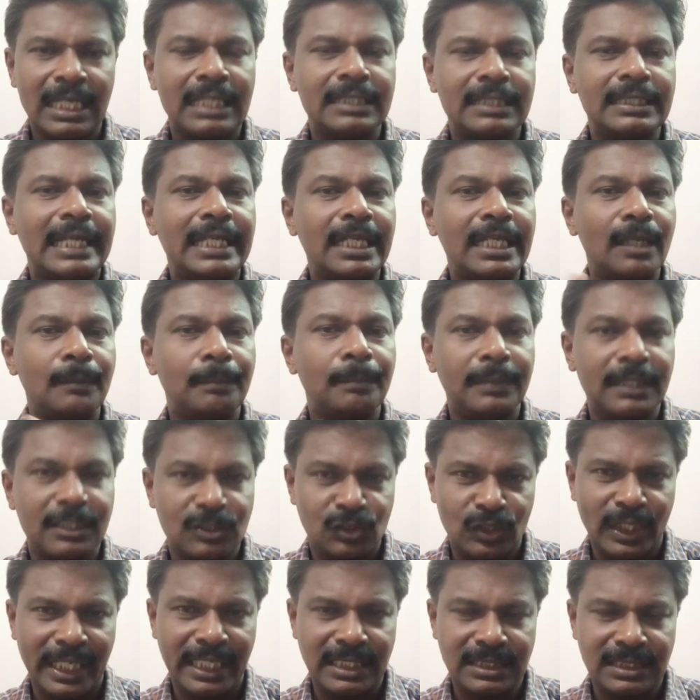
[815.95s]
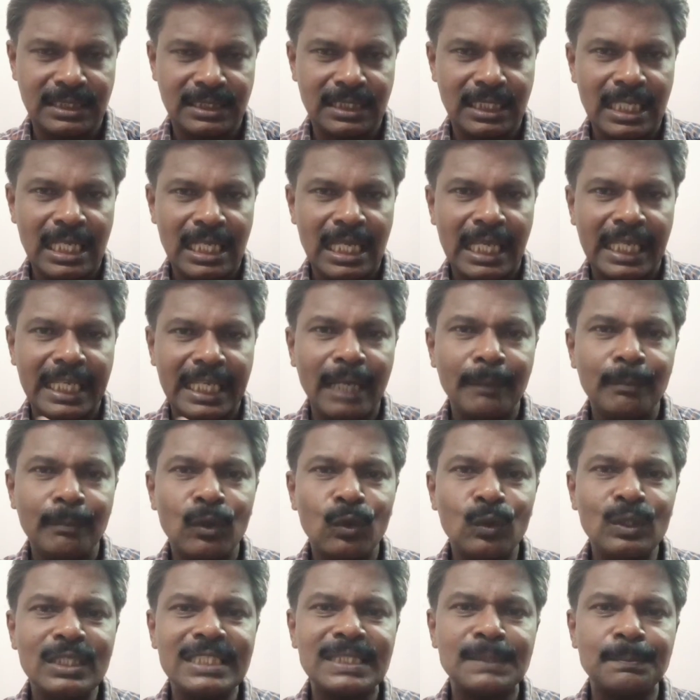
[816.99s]
Then purchase,
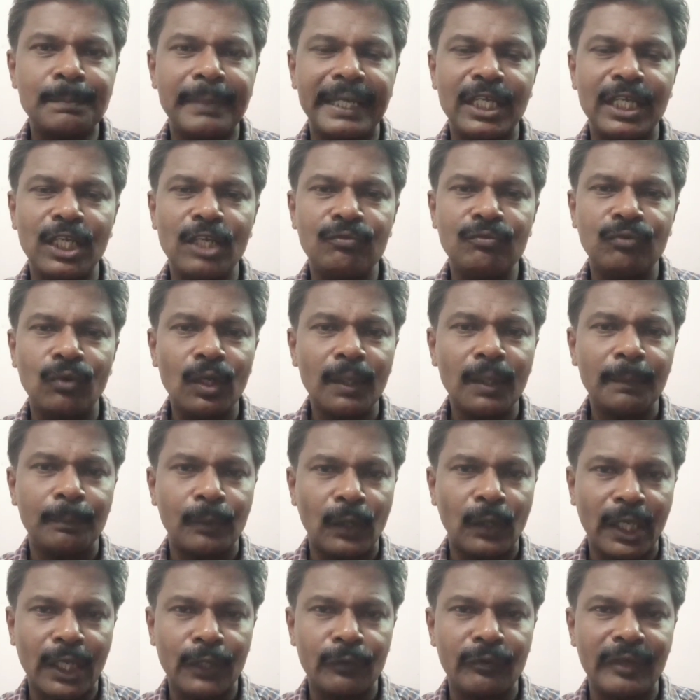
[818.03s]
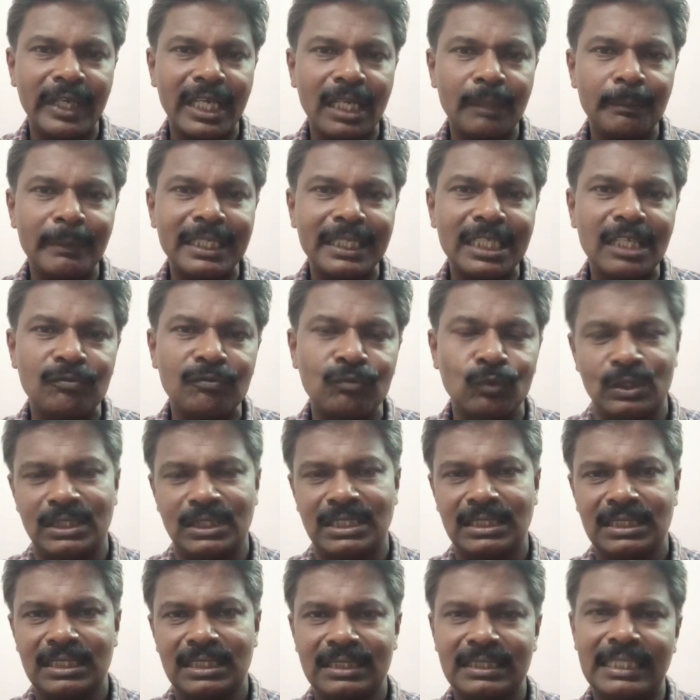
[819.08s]
amount spent for procurement of
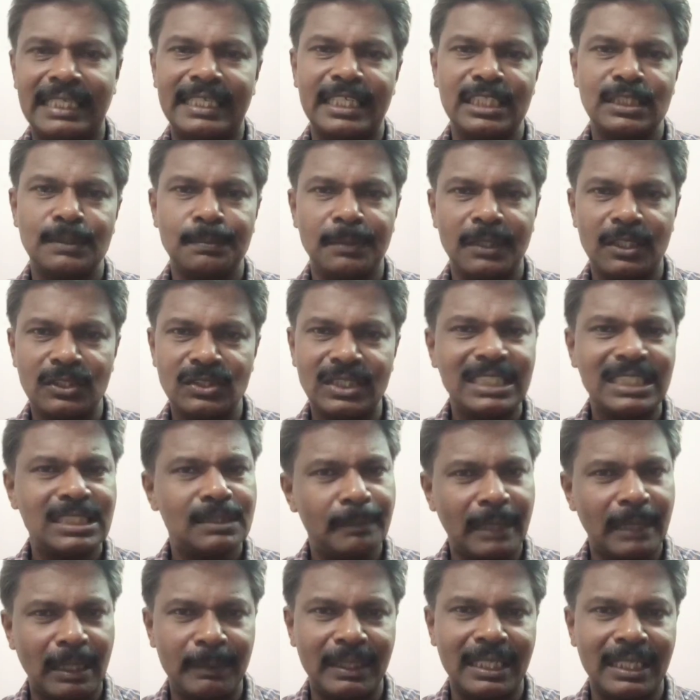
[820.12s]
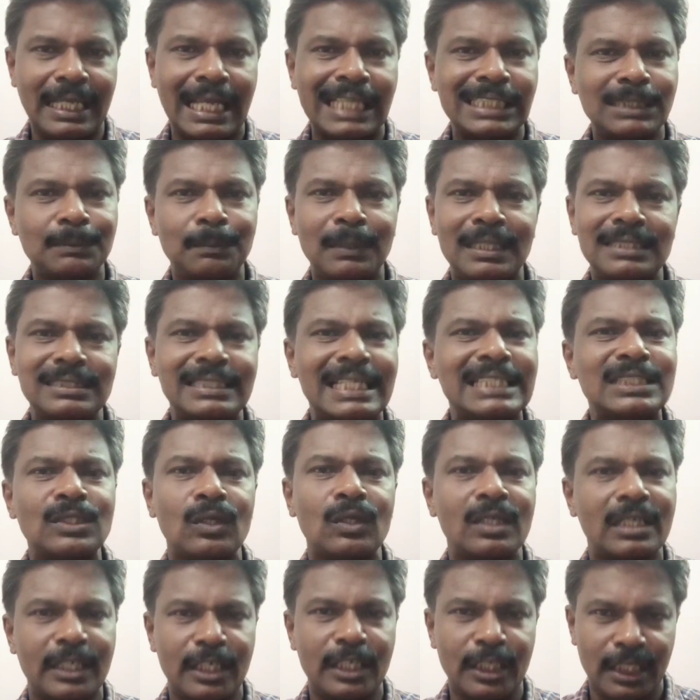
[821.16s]
goods, that is purchase, maybe cash purchase
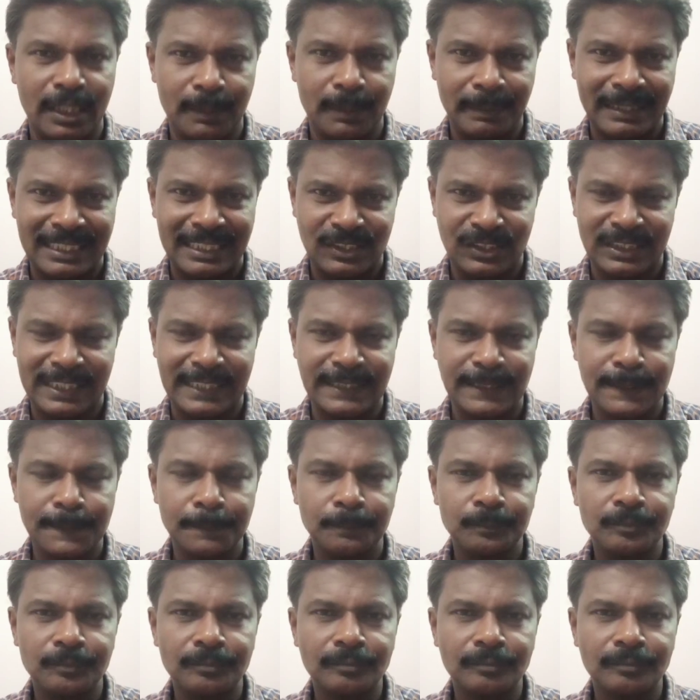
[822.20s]
or credit purchase.